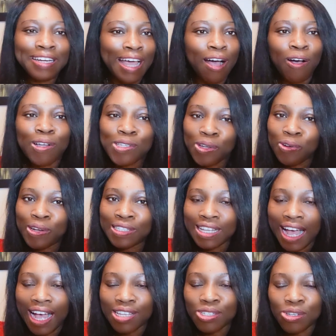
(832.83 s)
They are also going
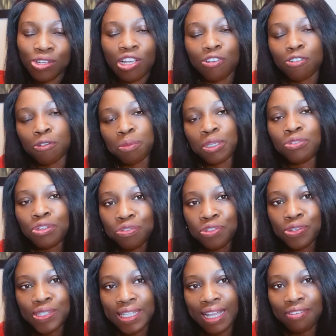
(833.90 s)
to ask you if you've been
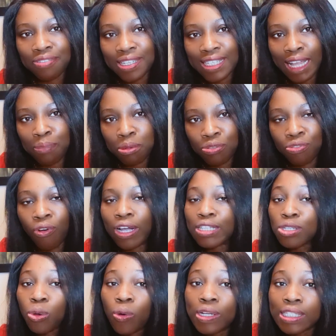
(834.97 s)
refused a visa before.
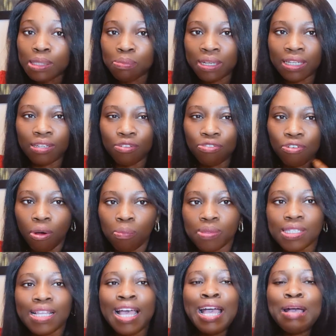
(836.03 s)
It's going to be in the forms.
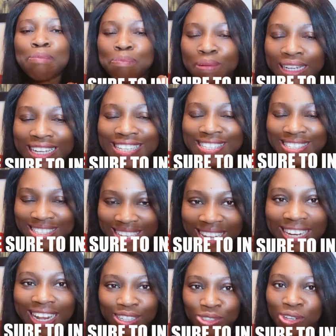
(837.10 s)
Please say
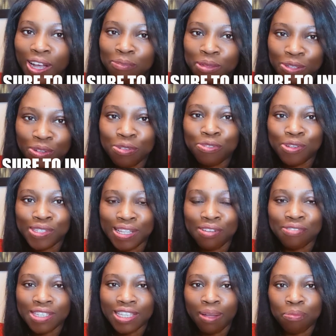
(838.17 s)
that you have been refused a
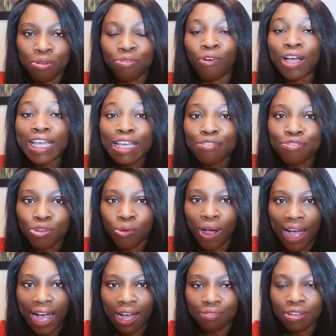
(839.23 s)
visa before if you
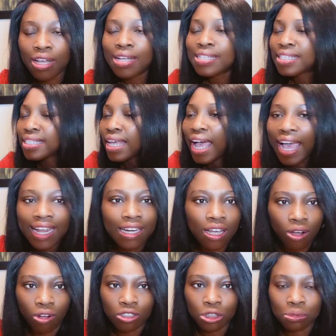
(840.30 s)
have. So any
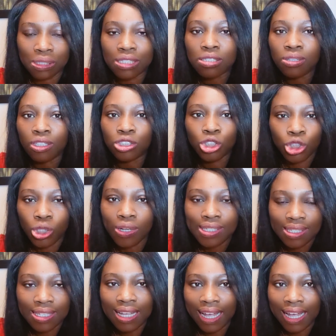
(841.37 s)
country, it's not just